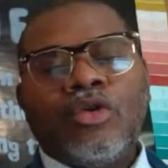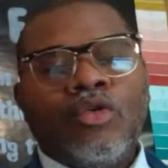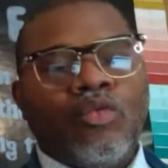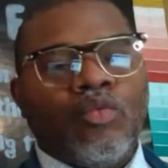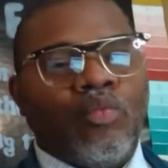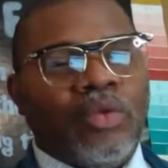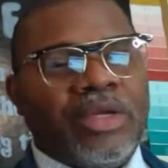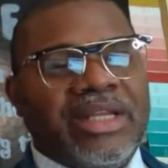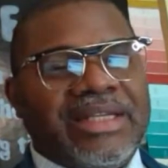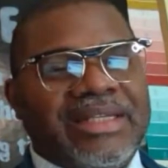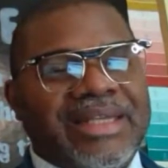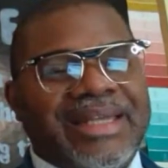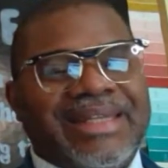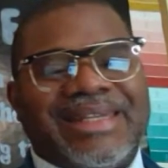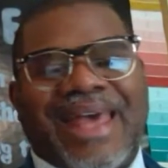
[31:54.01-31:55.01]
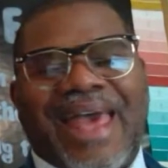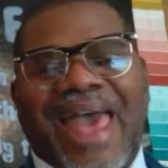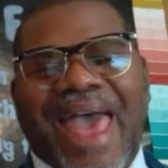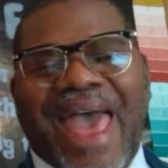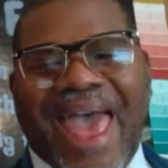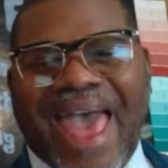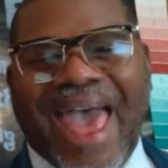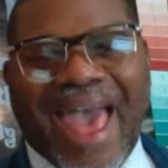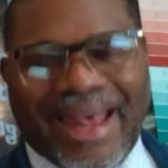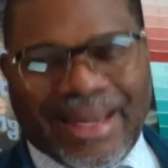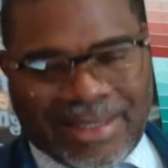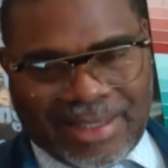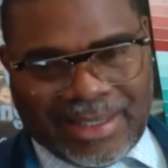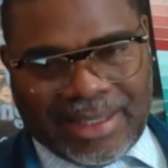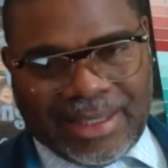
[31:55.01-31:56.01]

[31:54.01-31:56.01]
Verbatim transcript: when he says, Ask,